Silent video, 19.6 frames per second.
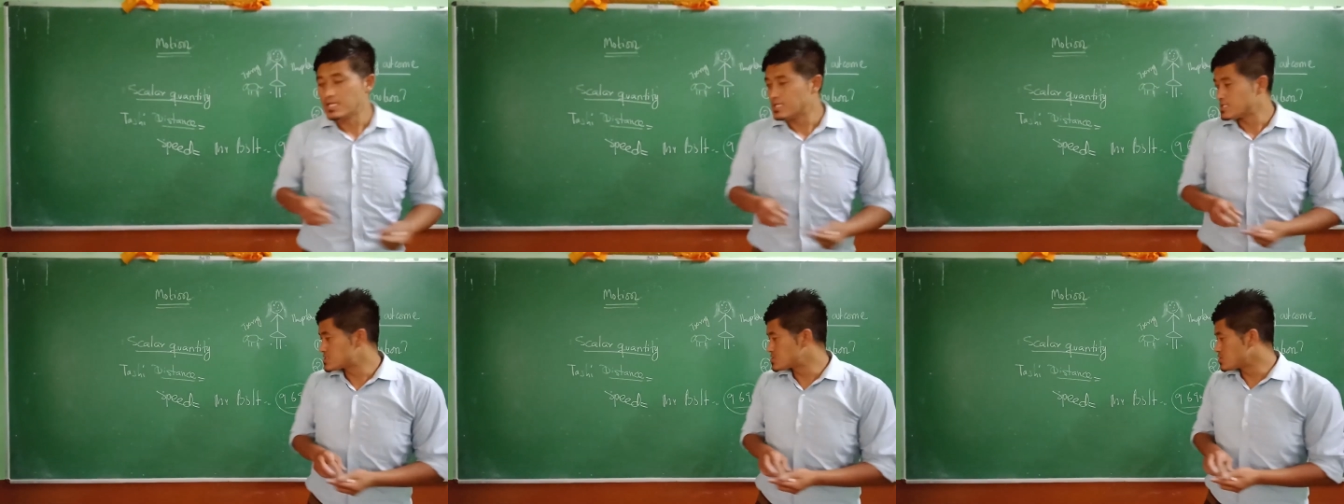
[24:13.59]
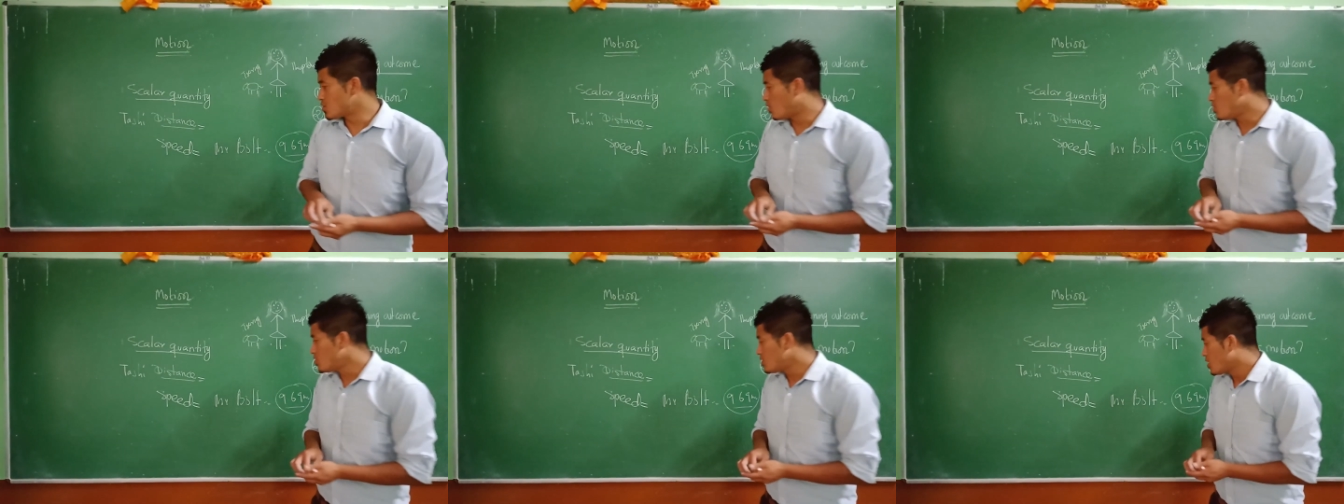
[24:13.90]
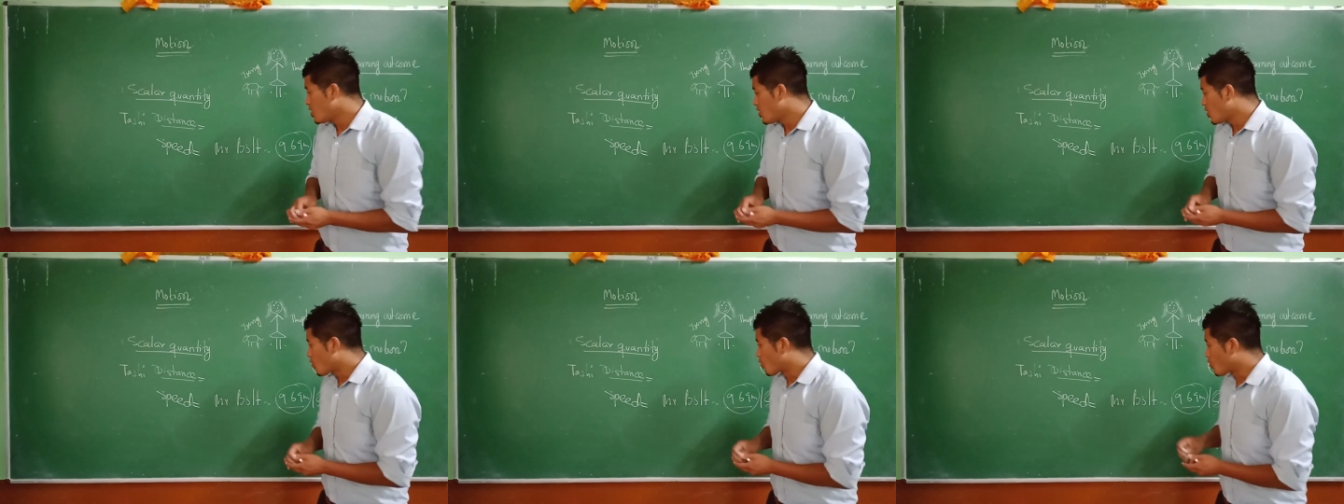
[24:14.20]

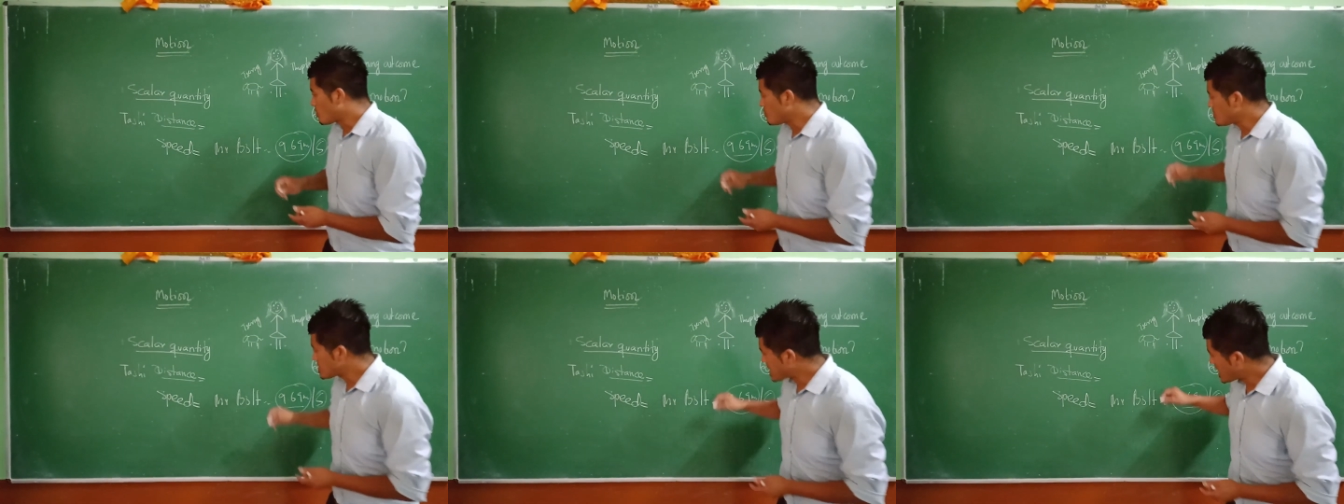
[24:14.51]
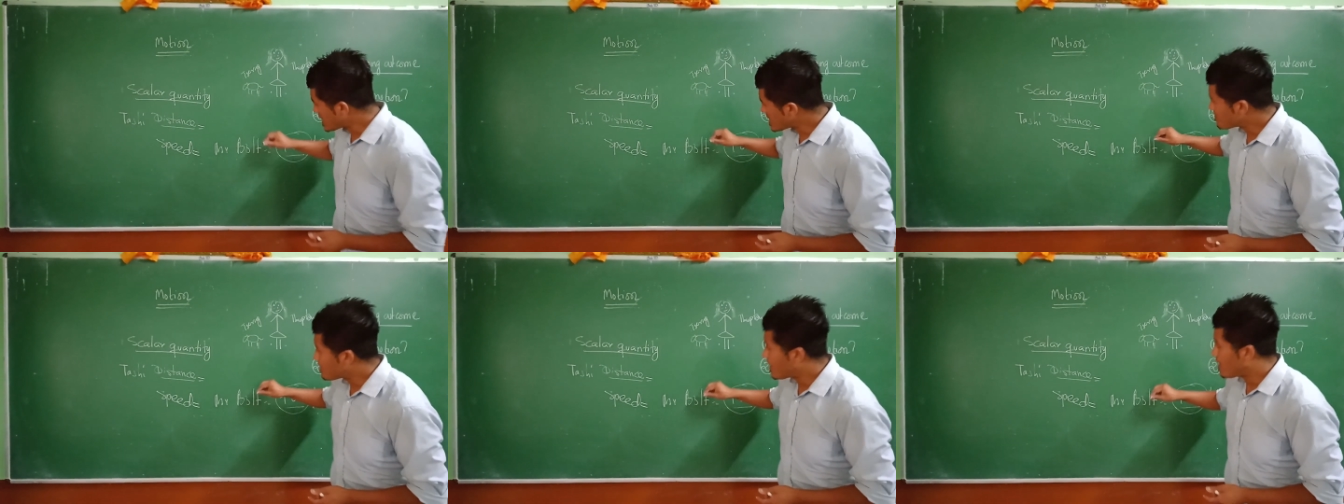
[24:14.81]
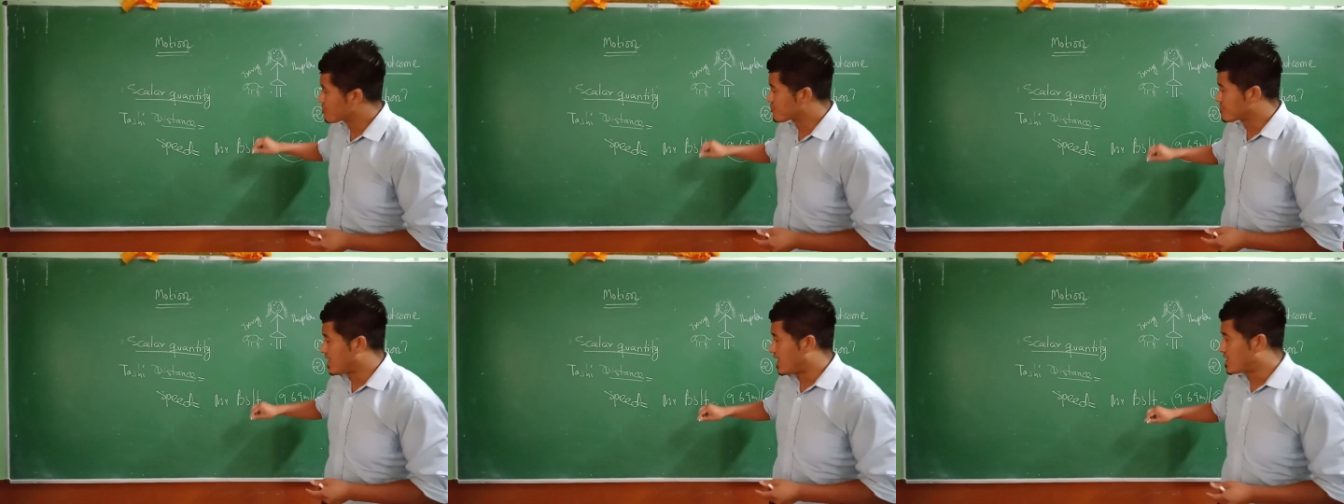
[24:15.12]
So when we think
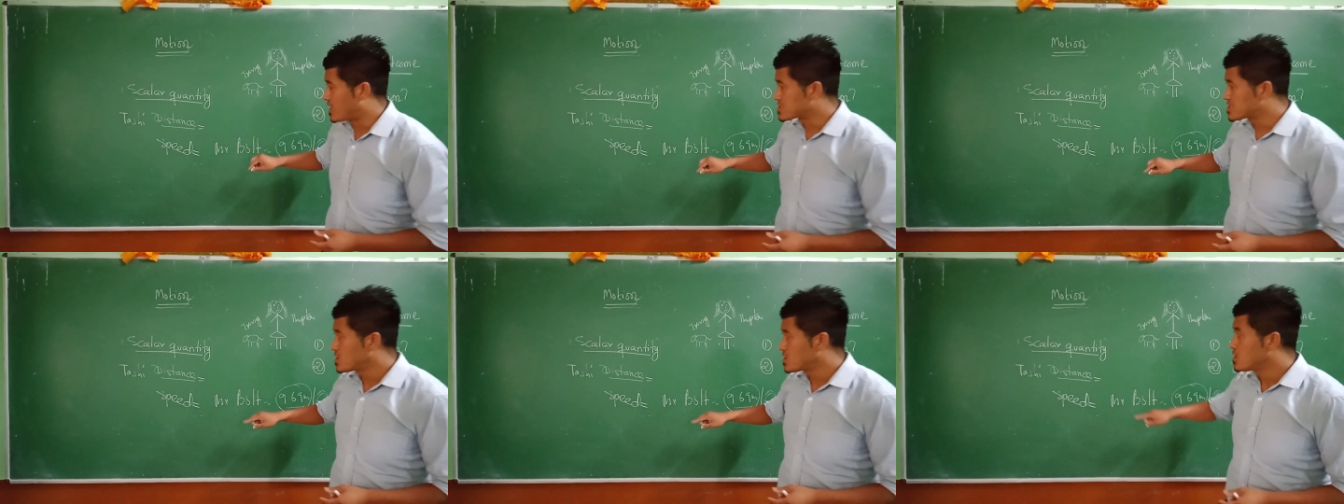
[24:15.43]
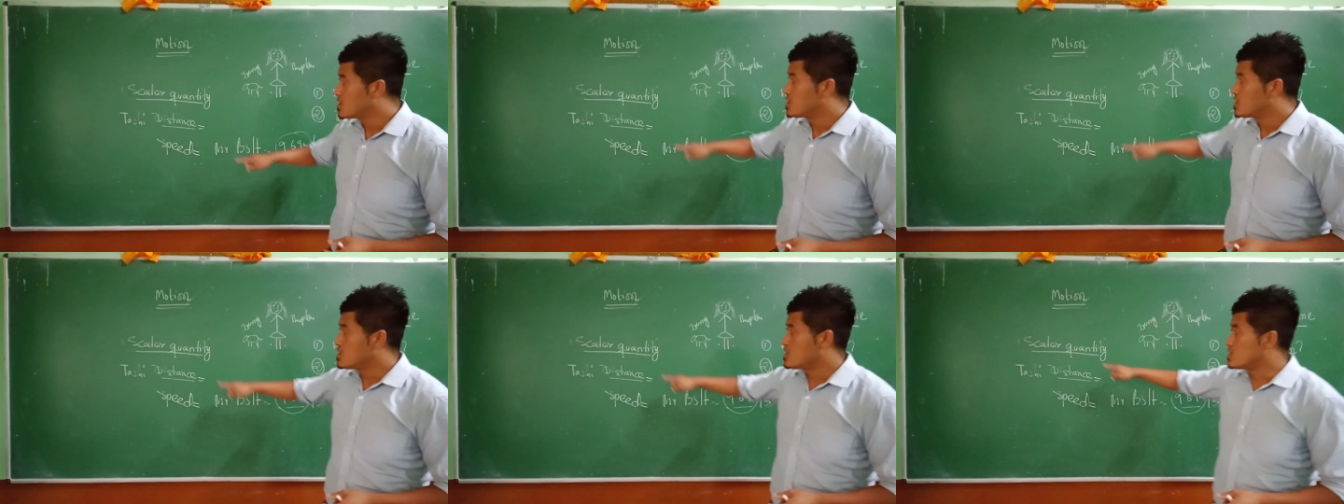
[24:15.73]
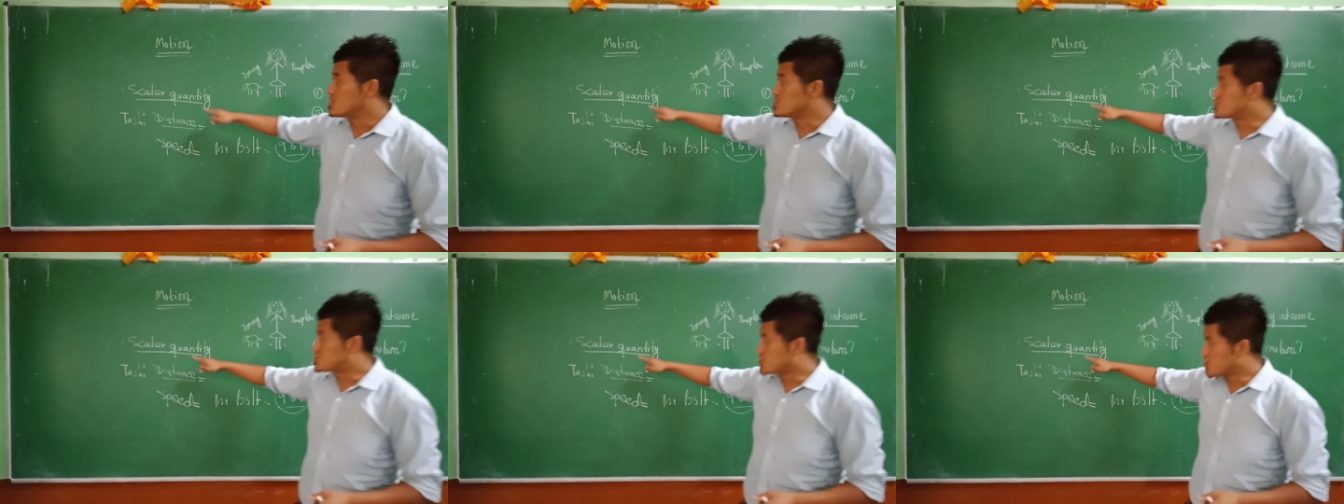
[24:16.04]
about
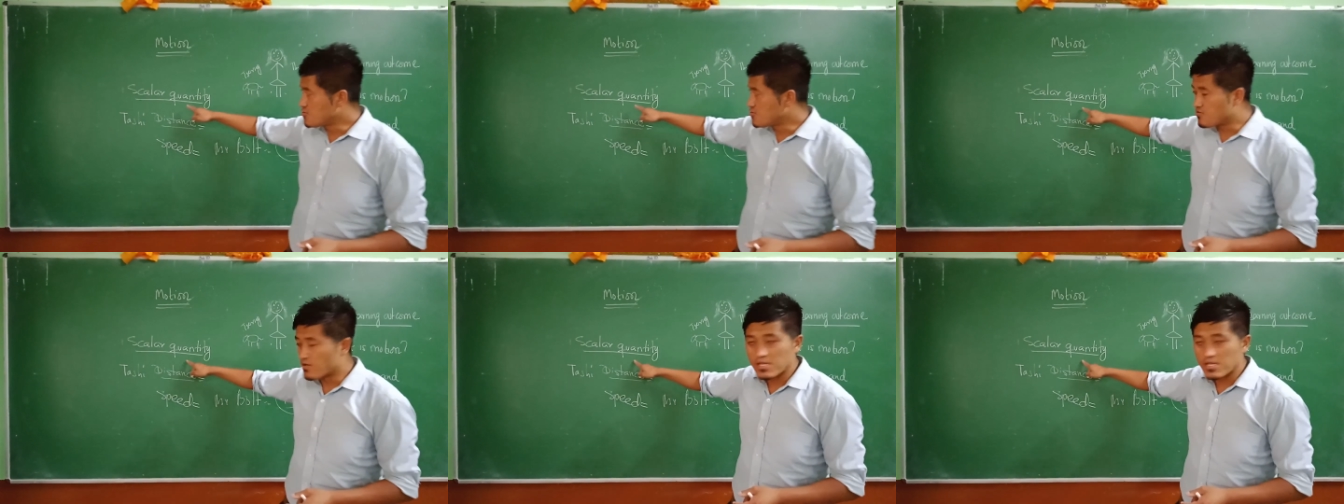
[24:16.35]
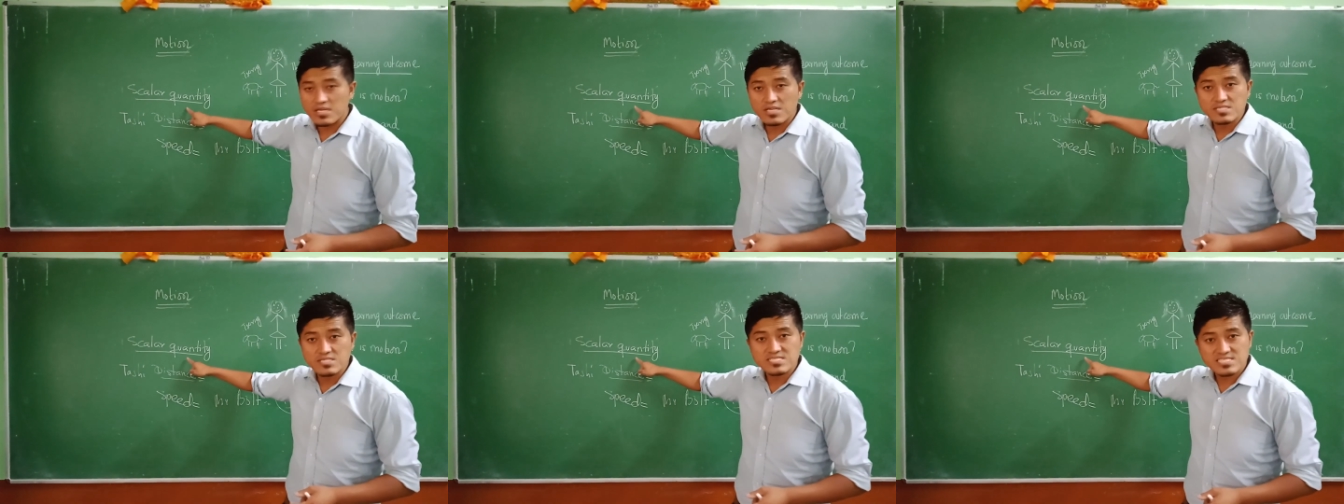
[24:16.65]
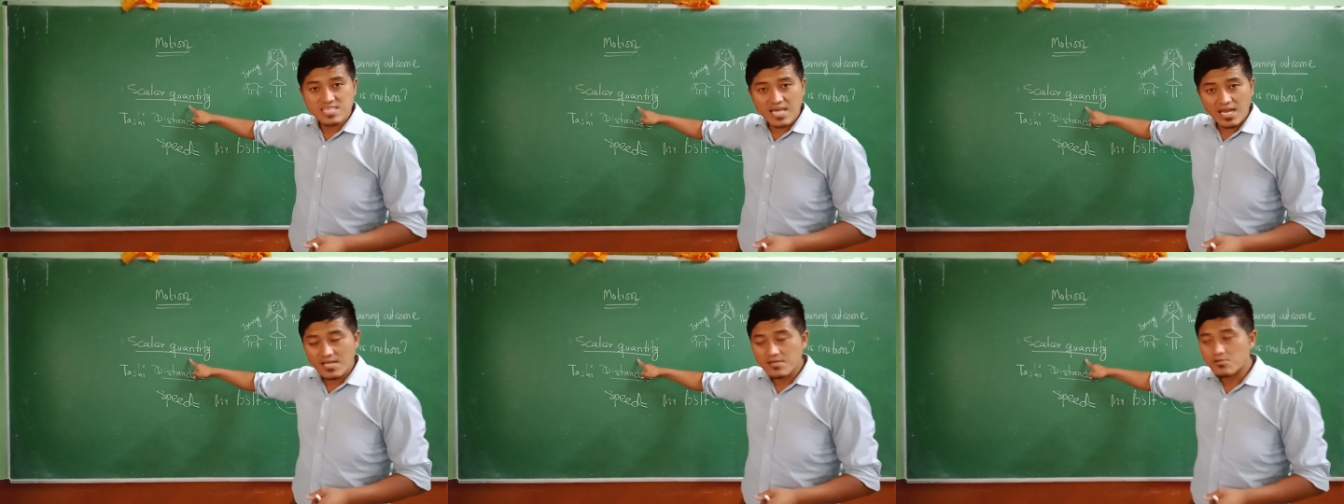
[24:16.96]
that, generally in
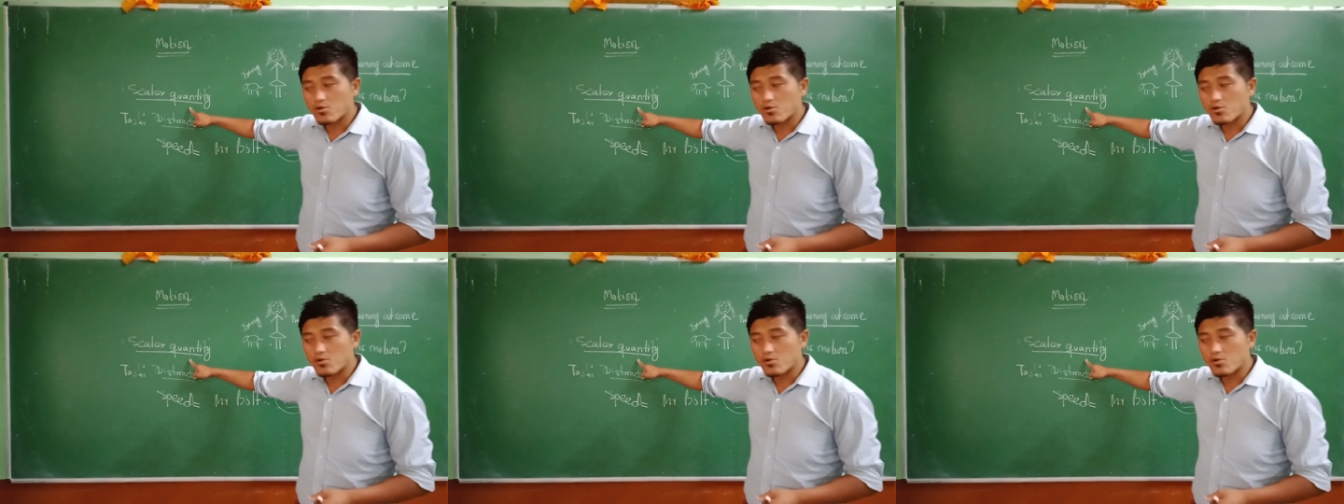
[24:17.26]
scalar